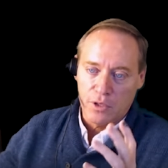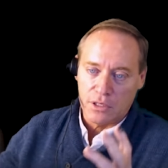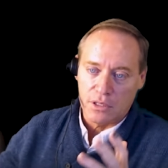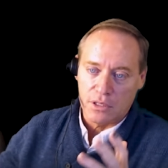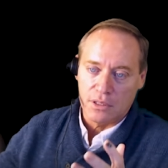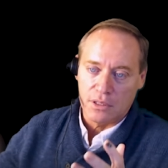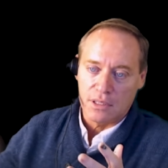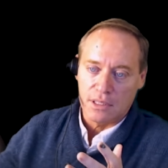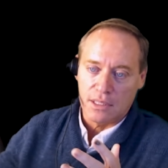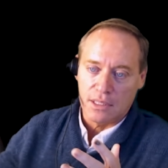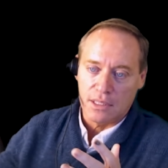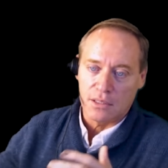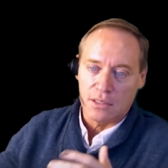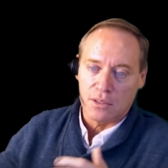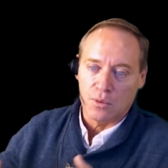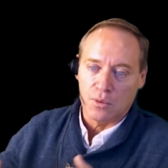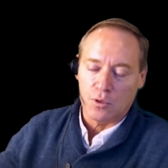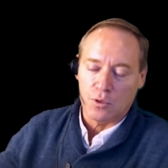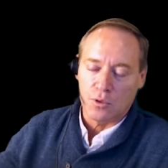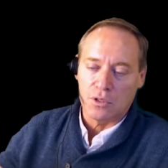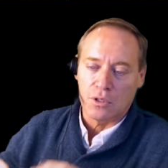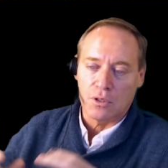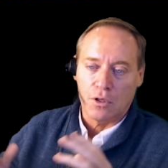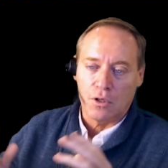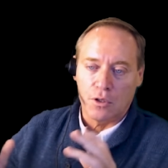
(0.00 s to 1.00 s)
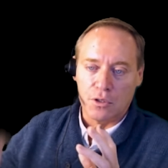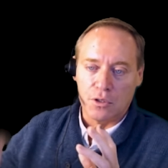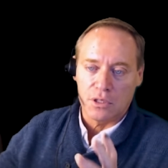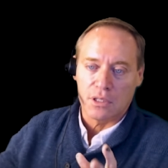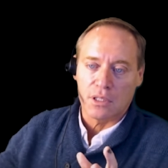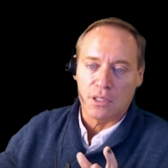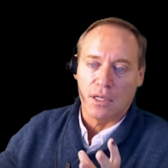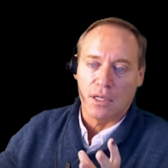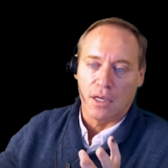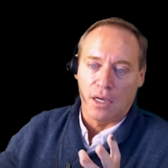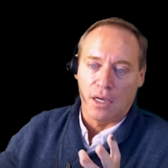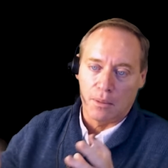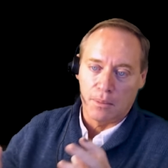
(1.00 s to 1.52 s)
reasons. It is the world's
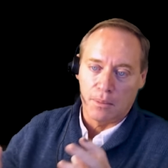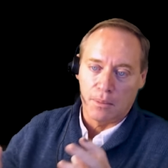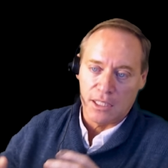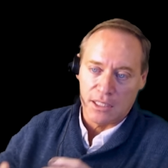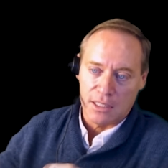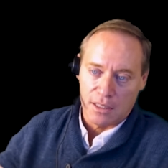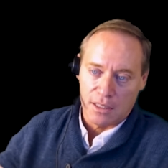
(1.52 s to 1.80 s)
largest economy.